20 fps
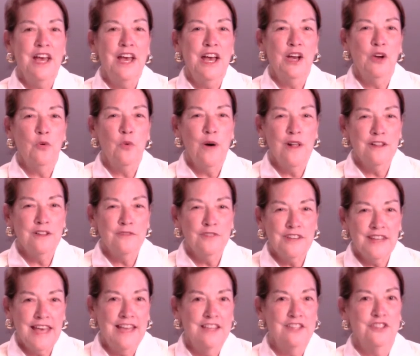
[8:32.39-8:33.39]
and
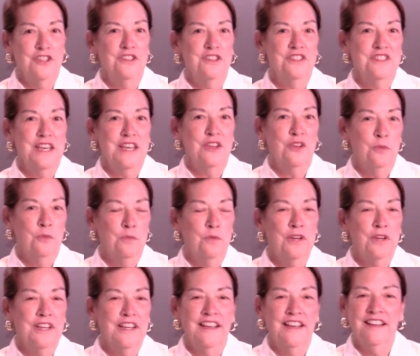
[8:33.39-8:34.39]
qualifications that you're
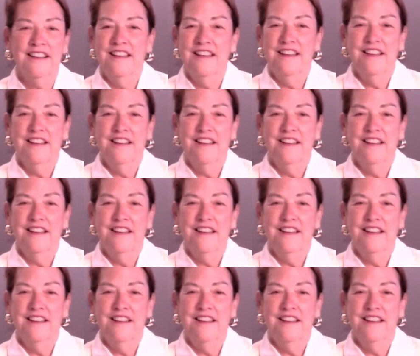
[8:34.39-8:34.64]
bringing,